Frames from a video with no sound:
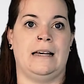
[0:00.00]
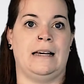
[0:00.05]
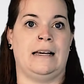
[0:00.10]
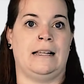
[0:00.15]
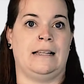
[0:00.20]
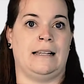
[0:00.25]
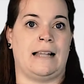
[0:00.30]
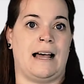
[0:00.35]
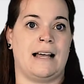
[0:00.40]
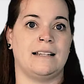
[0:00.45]

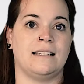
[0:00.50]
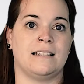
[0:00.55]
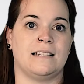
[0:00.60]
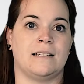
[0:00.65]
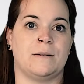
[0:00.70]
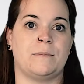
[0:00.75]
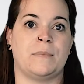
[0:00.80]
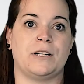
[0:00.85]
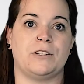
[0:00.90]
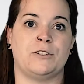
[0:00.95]
Last
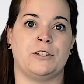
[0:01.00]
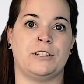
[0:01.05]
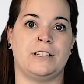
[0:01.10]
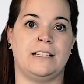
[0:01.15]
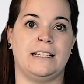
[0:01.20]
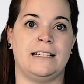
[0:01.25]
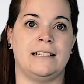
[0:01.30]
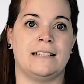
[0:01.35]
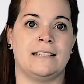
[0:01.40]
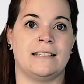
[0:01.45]
but not
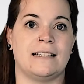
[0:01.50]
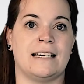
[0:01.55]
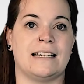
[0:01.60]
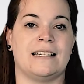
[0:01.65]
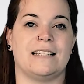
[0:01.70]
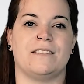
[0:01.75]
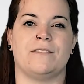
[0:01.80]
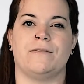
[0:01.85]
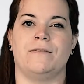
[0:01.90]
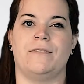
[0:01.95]
least, it
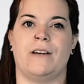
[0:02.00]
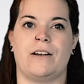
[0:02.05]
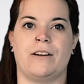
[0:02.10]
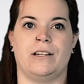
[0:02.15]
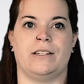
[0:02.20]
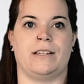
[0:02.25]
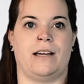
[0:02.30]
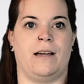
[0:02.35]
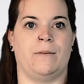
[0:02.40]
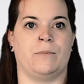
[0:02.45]
is very
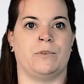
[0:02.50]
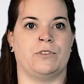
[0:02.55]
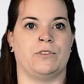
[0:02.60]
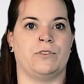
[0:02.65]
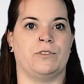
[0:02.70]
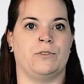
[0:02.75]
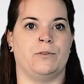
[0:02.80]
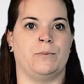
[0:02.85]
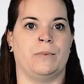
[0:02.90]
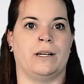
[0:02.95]

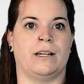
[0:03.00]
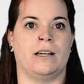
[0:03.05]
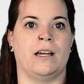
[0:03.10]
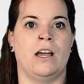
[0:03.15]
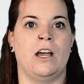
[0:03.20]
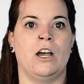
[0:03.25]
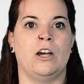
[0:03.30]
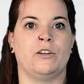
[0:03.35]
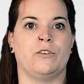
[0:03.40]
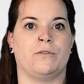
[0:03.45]
time-consuming
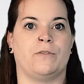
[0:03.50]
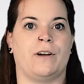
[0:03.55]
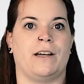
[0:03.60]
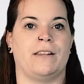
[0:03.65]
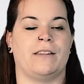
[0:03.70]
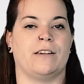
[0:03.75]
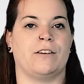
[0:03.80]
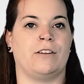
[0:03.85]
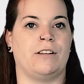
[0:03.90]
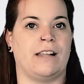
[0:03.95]
to find the
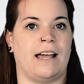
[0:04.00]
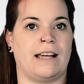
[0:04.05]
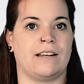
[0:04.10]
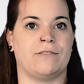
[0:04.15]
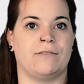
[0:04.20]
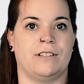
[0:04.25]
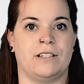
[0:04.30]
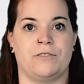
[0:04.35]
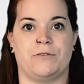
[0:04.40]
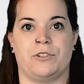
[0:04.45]
correct
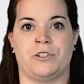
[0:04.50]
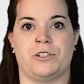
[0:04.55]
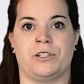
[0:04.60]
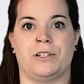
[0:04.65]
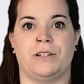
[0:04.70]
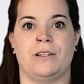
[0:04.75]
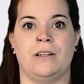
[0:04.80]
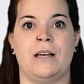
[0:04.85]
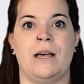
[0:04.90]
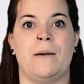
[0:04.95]

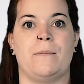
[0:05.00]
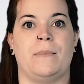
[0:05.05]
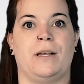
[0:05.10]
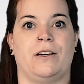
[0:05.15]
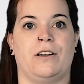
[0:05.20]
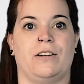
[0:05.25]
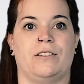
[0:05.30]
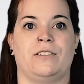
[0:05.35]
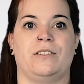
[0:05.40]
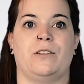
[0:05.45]
literature
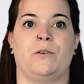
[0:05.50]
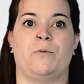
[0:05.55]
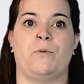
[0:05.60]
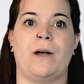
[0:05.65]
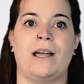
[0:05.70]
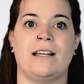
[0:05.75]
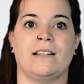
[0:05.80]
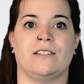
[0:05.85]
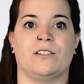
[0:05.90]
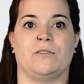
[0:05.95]
because the
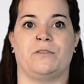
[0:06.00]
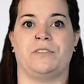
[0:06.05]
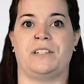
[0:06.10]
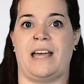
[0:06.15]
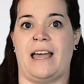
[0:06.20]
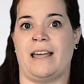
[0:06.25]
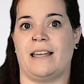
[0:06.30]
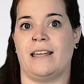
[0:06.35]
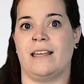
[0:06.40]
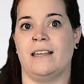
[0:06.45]
ways of
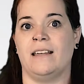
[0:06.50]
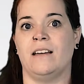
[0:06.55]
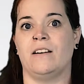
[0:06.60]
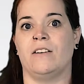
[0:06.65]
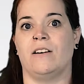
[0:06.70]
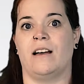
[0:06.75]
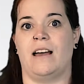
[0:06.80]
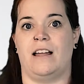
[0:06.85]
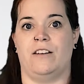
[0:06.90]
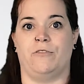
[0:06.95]
tagging
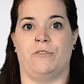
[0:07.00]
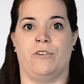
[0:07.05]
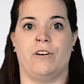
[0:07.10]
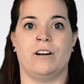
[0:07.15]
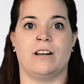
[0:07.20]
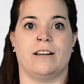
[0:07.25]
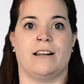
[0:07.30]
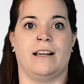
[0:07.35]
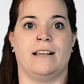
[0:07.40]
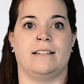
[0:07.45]
and
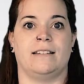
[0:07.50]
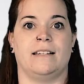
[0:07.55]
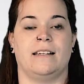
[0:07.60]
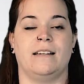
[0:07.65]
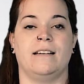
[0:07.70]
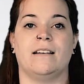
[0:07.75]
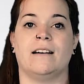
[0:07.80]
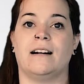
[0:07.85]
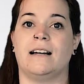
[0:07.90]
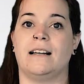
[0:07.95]
organizing are